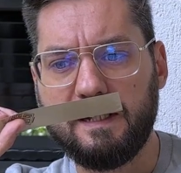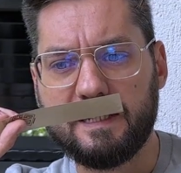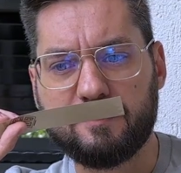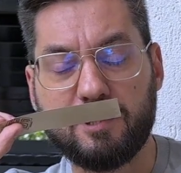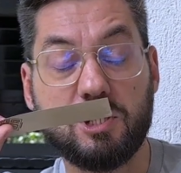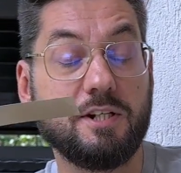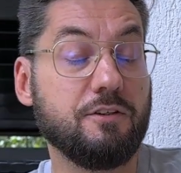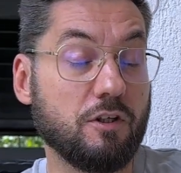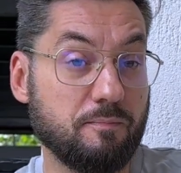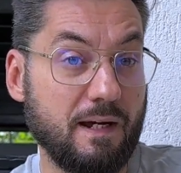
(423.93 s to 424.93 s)
especially
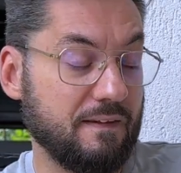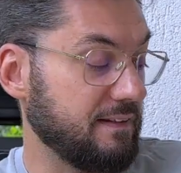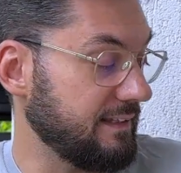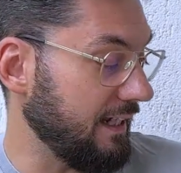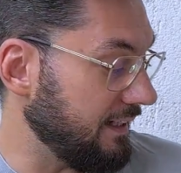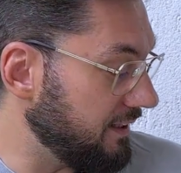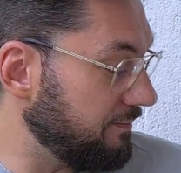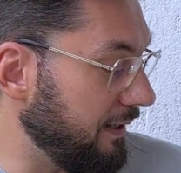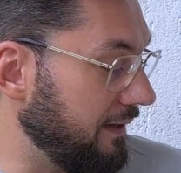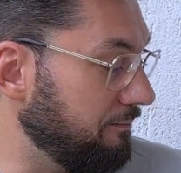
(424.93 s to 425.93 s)
not by the scent.
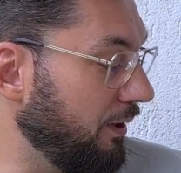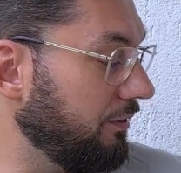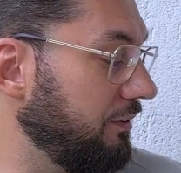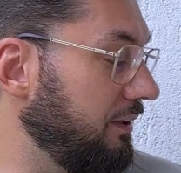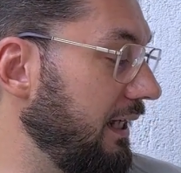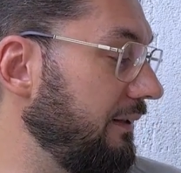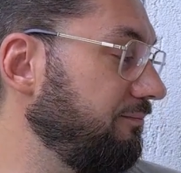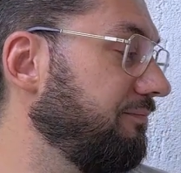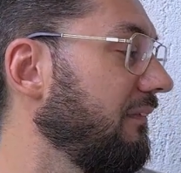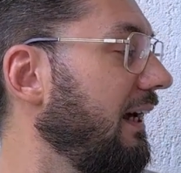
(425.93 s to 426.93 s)
By the bottle,
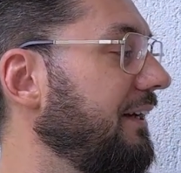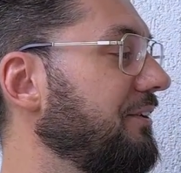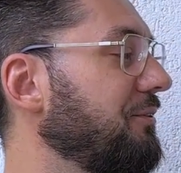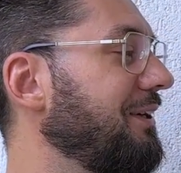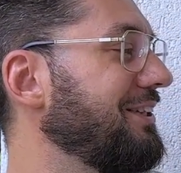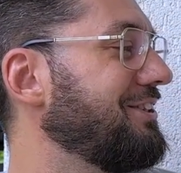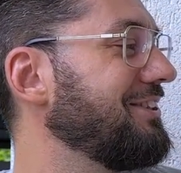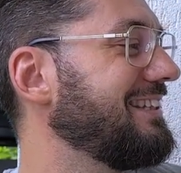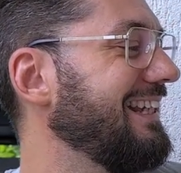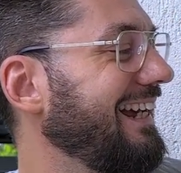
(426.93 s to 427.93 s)
I don't know what to
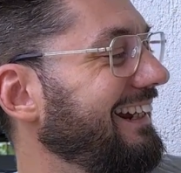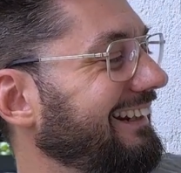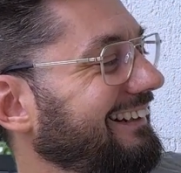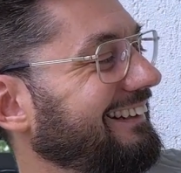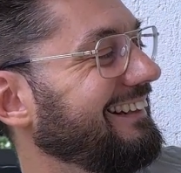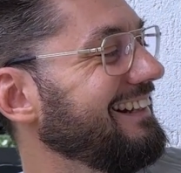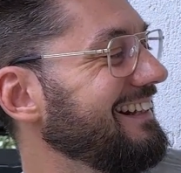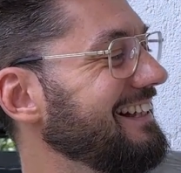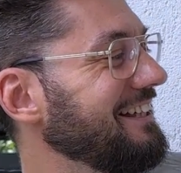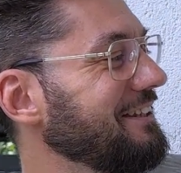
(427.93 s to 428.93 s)
say.
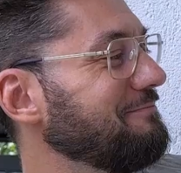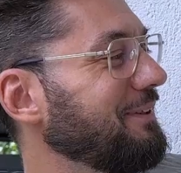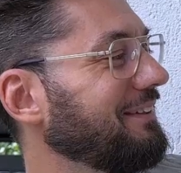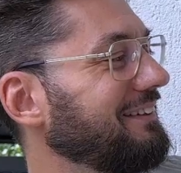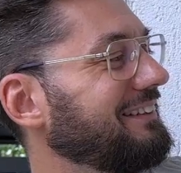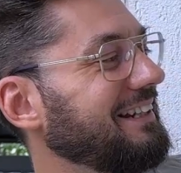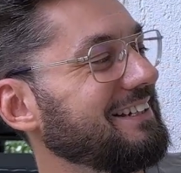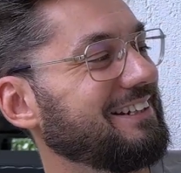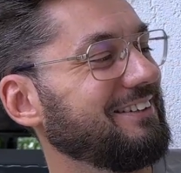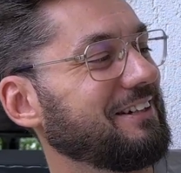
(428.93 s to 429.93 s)
The bottle
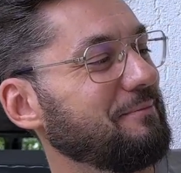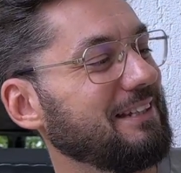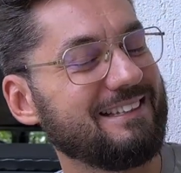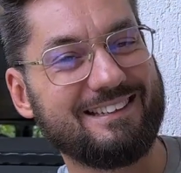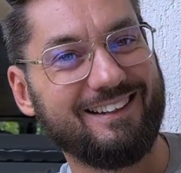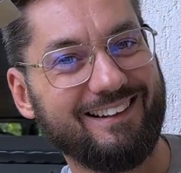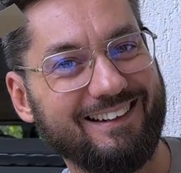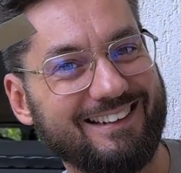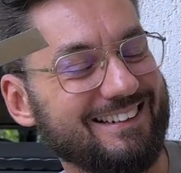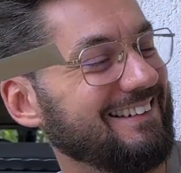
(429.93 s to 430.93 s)
does look a bit
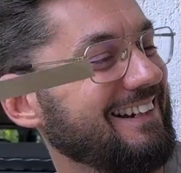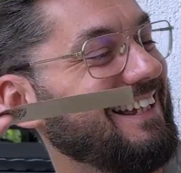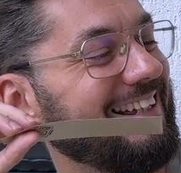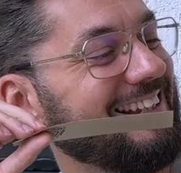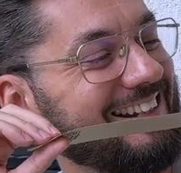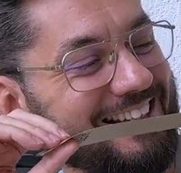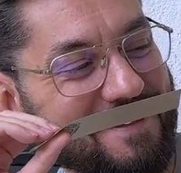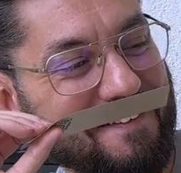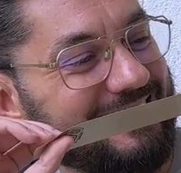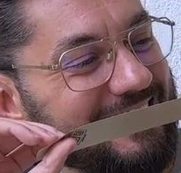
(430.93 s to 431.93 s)
silly, doesn't it? It
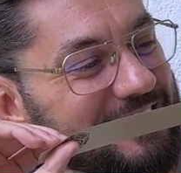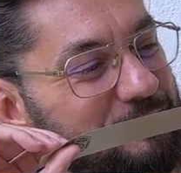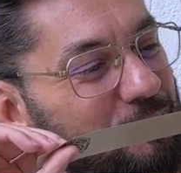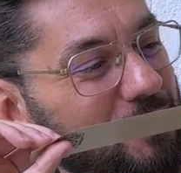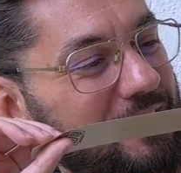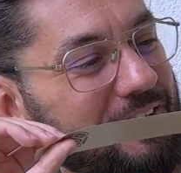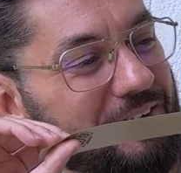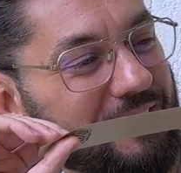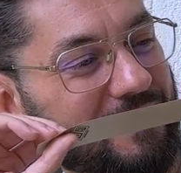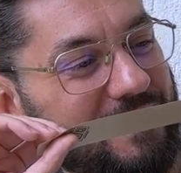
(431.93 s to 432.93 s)
does border
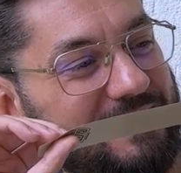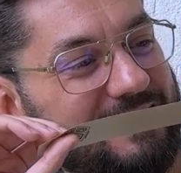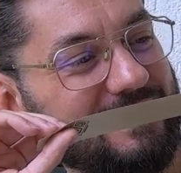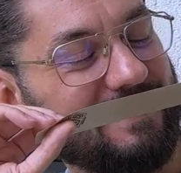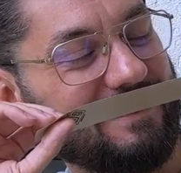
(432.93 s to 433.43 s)
on this